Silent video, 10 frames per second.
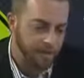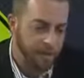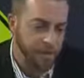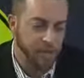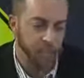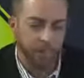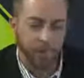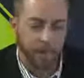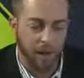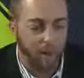to send you an
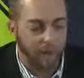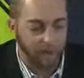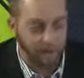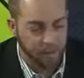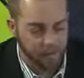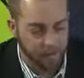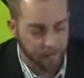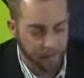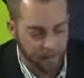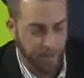email. I hope you get this,
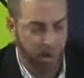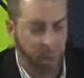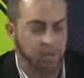Sky.